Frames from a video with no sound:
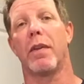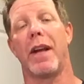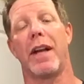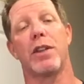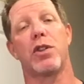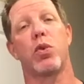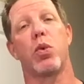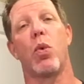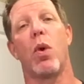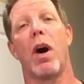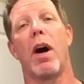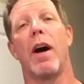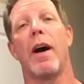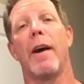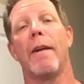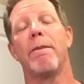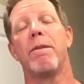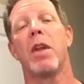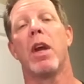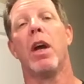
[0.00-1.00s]
That's
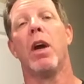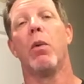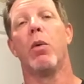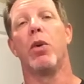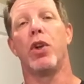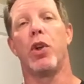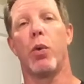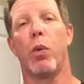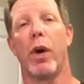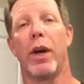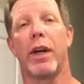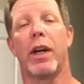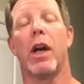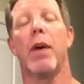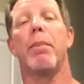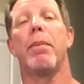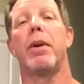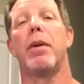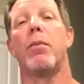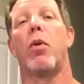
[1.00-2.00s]
why when you wake
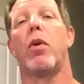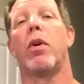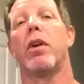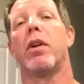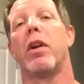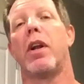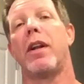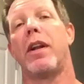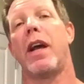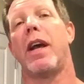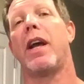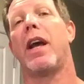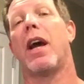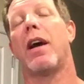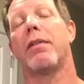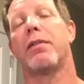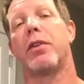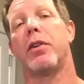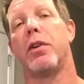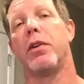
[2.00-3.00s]
up in the morning a day
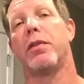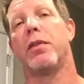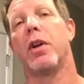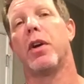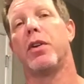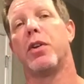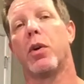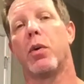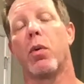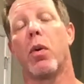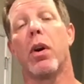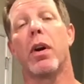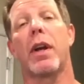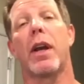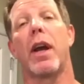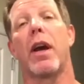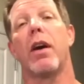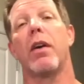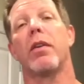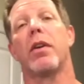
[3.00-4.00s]
after you've done your
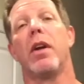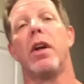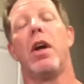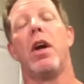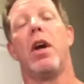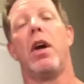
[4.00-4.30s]
workout,